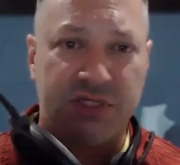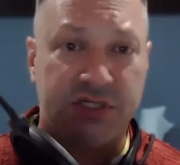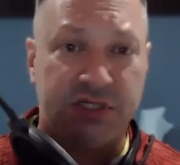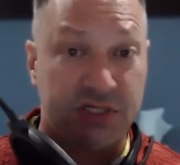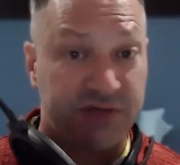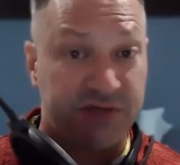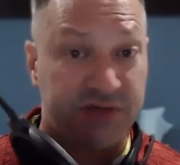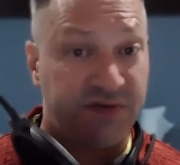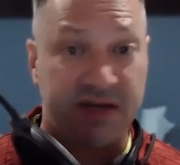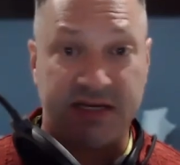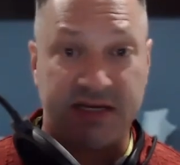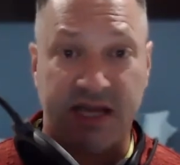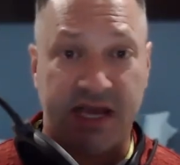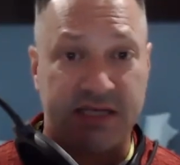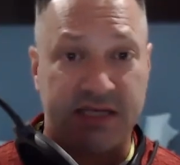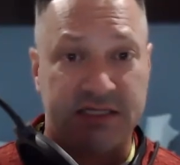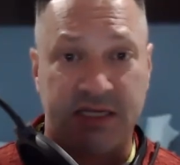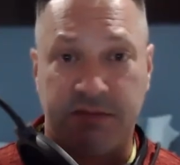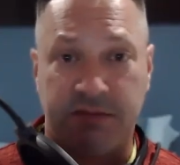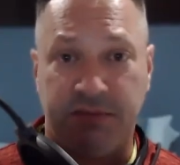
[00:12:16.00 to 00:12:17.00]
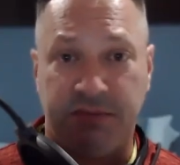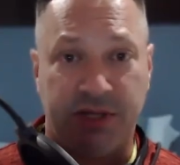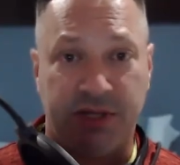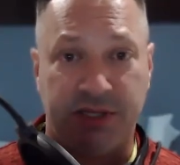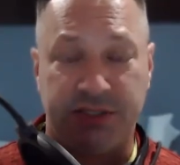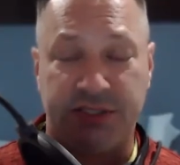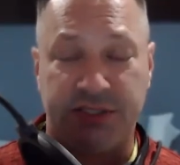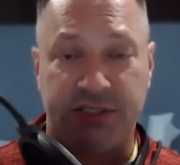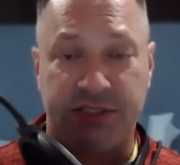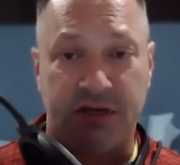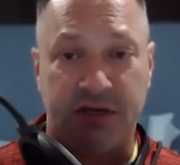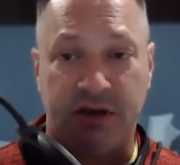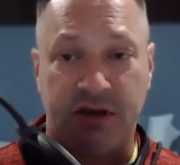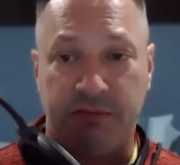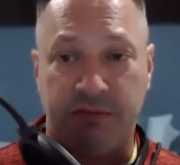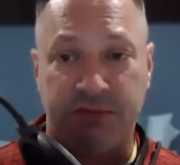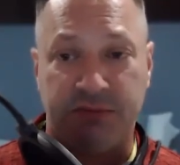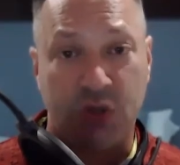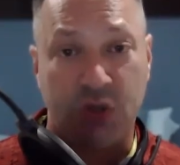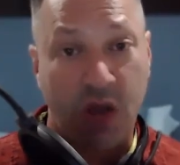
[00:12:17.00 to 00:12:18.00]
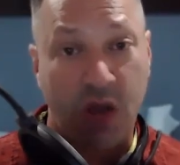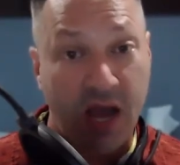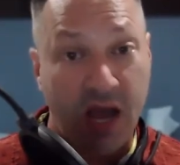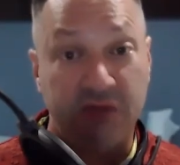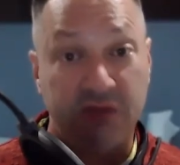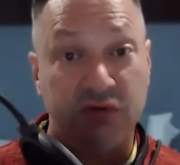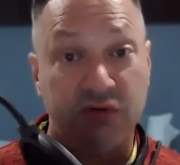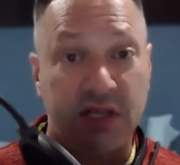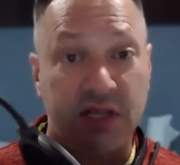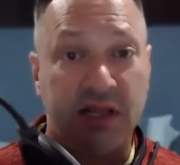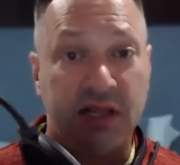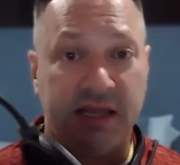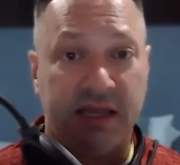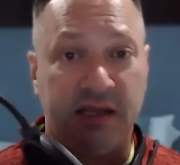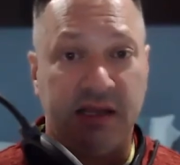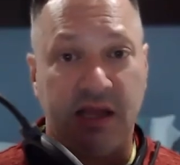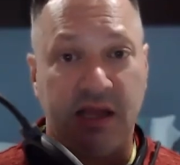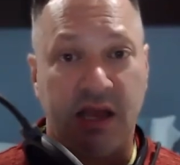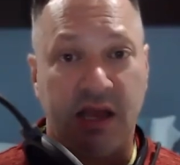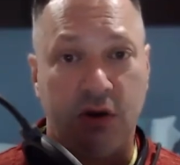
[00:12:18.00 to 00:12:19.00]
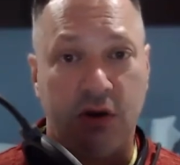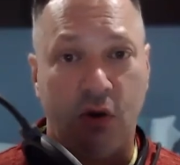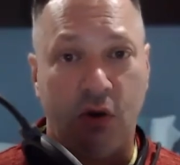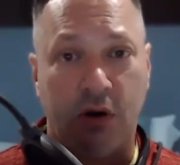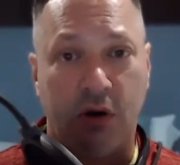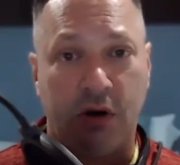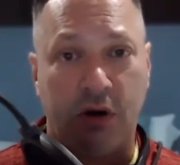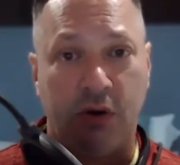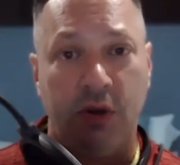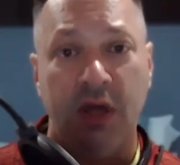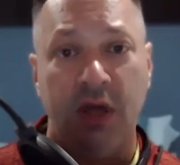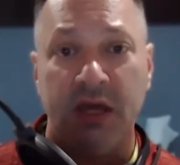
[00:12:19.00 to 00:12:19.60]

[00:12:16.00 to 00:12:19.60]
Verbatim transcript: Just fantastic place. So I really like Cagayan de Oro.